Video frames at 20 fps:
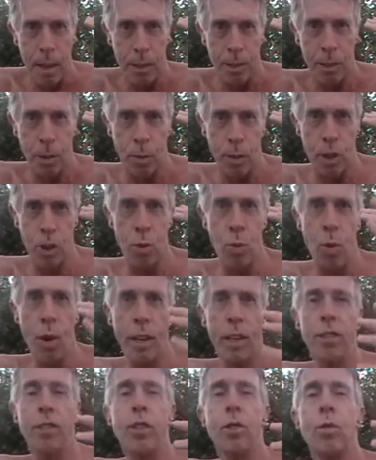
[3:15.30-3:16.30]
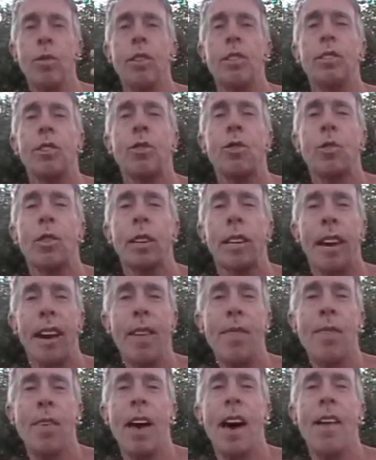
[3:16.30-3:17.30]
So what you want to do is
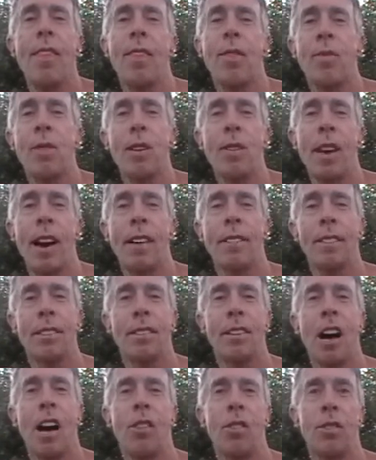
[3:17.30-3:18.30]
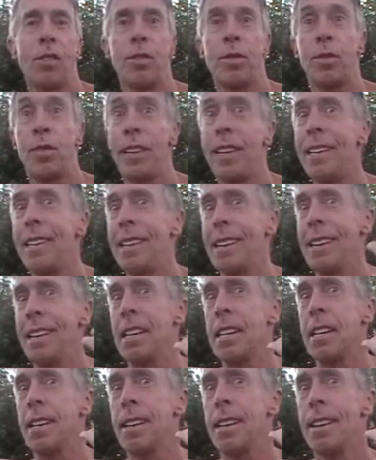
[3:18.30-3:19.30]
create that $3,000
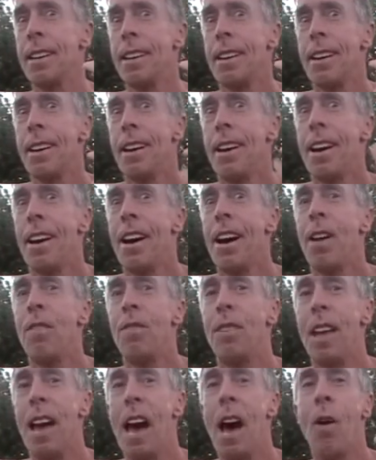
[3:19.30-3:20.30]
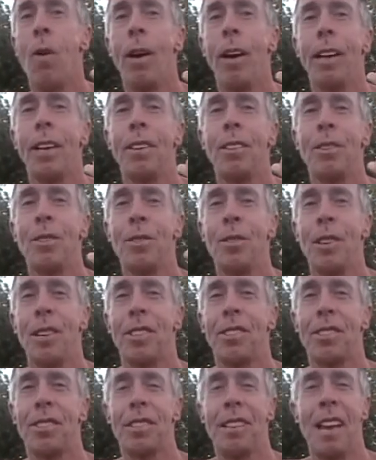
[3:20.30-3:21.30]
feeling of now I can do
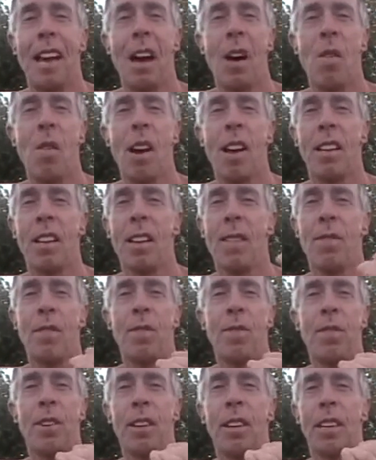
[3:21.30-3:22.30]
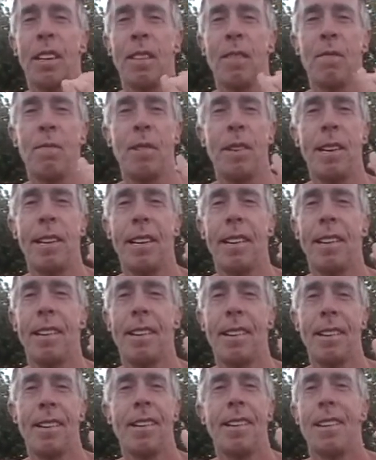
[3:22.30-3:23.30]
this, now I love the feeling of being
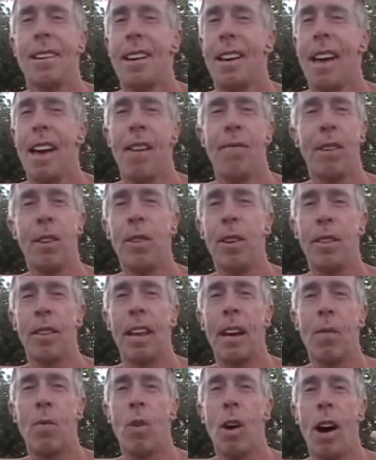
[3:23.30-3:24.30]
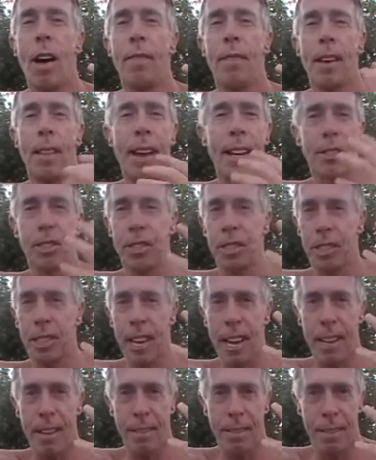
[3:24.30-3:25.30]
everything that I want. Now that's the
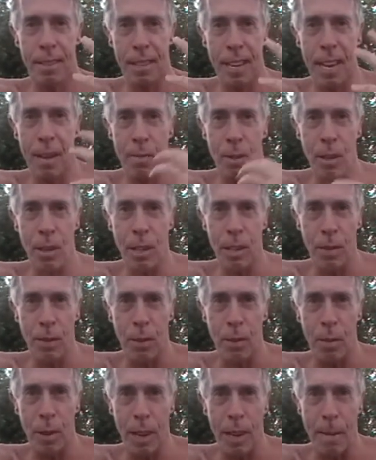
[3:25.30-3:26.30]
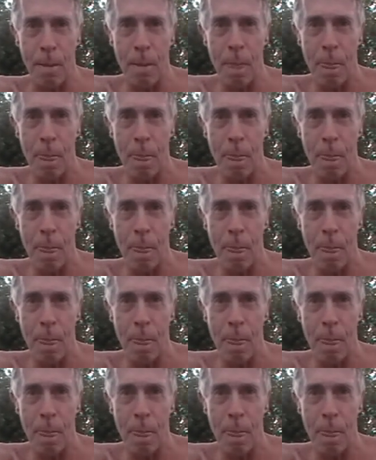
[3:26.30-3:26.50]
10 million for me.